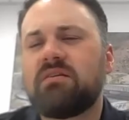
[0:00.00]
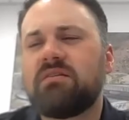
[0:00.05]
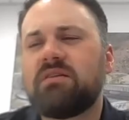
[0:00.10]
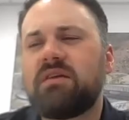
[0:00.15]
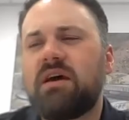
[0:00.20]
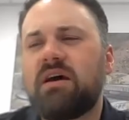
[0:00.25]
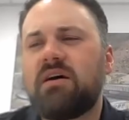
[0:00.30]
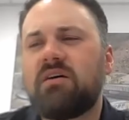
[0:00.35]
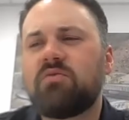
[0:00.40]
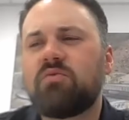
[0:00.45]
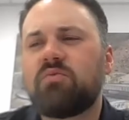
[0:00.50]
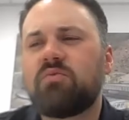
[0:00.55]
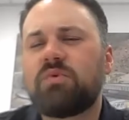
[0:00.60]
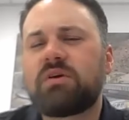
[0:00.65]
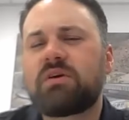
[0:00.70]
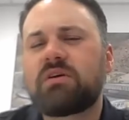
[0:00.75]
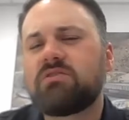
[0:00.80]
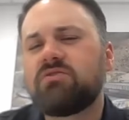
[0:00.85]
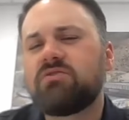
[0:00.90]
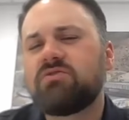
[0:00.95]
Now, we
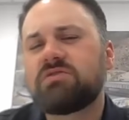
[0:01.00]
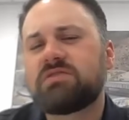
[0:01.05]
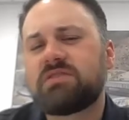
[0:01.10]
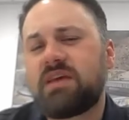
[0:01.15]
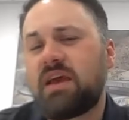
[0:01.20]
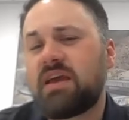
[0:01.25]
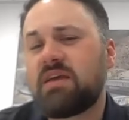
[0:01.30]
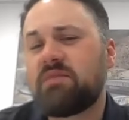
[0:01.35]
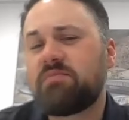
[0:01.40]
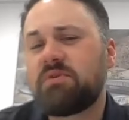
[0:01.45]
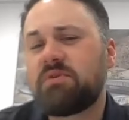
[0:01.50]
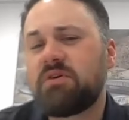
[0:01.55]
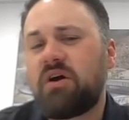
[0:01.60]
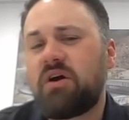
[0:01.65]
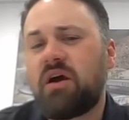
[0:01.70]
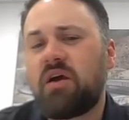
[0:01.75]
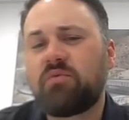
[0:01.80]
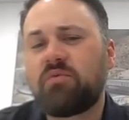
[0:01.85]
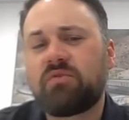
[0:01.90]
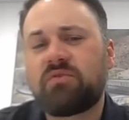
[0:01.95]
can use an
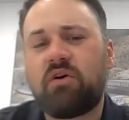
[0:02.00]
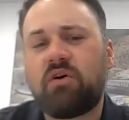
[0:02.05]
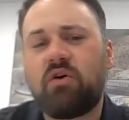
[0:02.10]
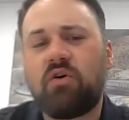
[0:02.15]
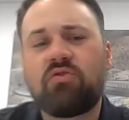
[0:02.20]
API with our